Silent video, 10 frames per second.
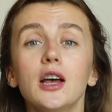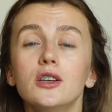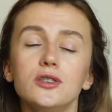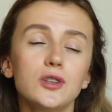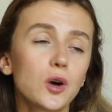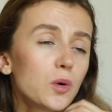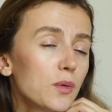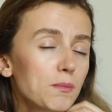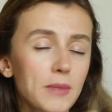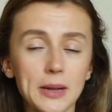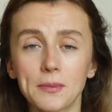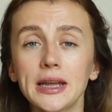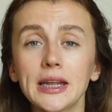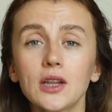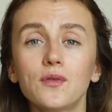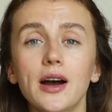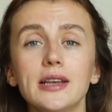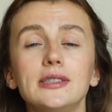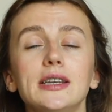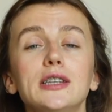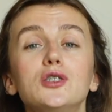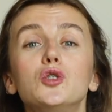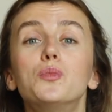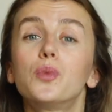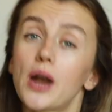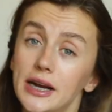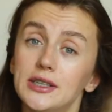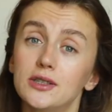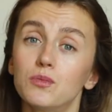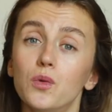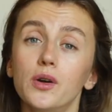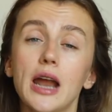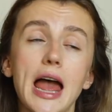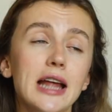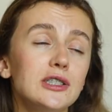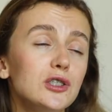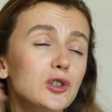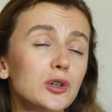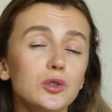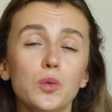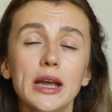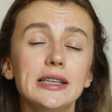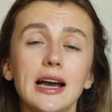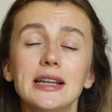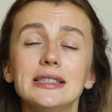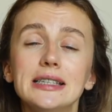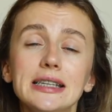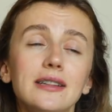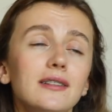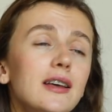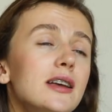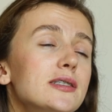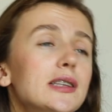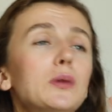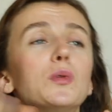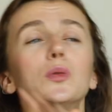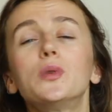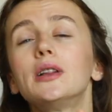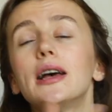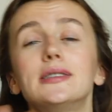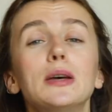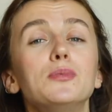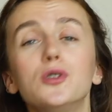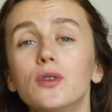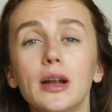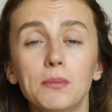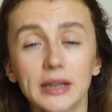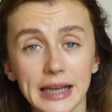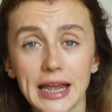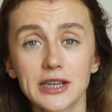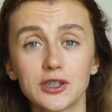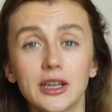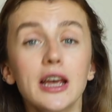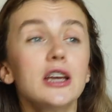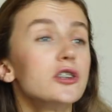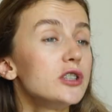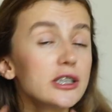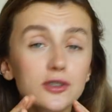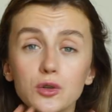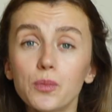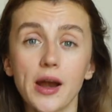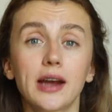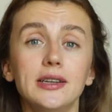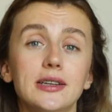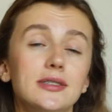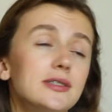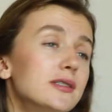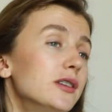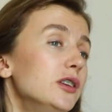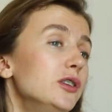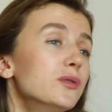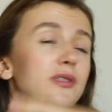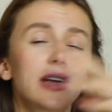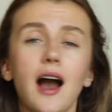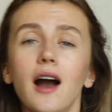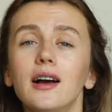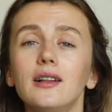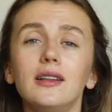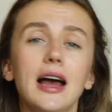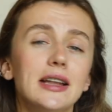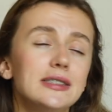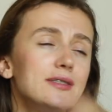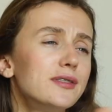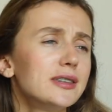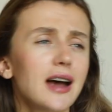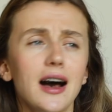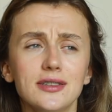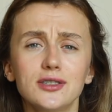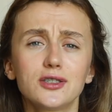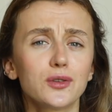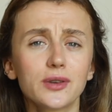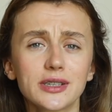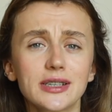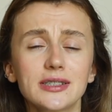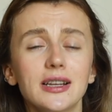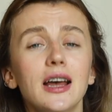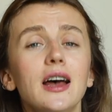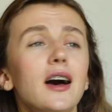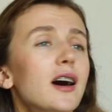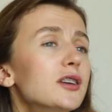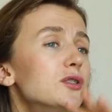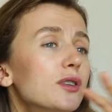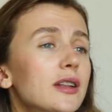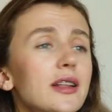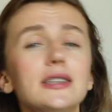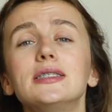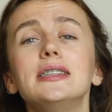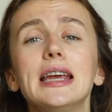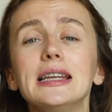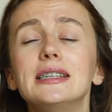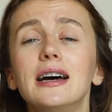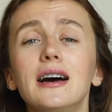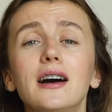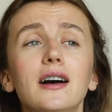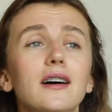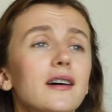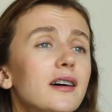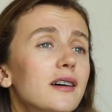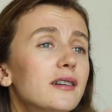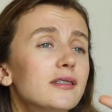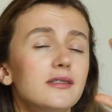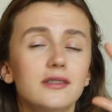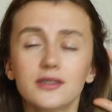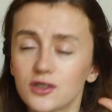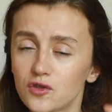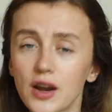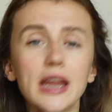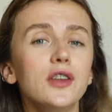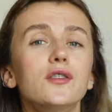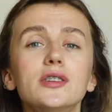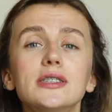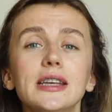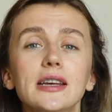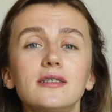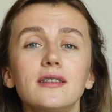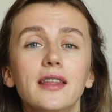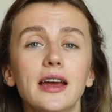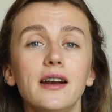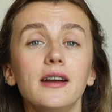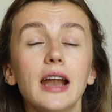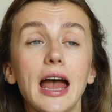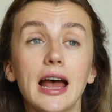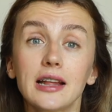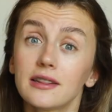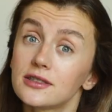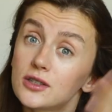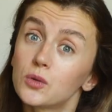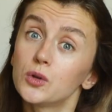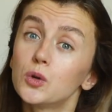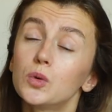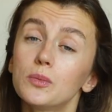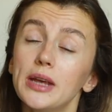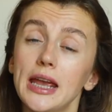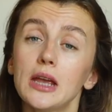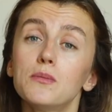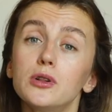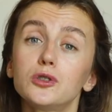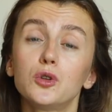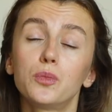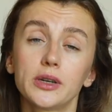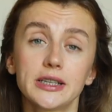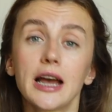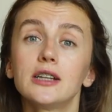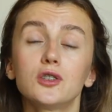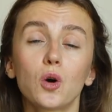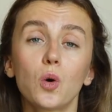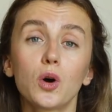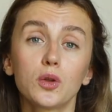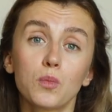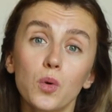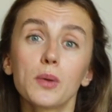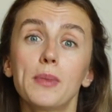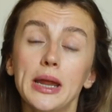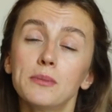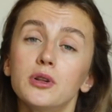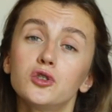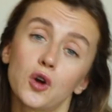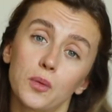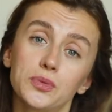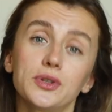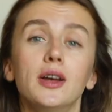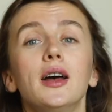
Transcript: So my main advice is to practice more and don't wait until someone will accept your application. Just do practice use Kaggle and different other sources uh, to analyze data, uh, train your skill there, and so you will be able to pretend on more payable jobs.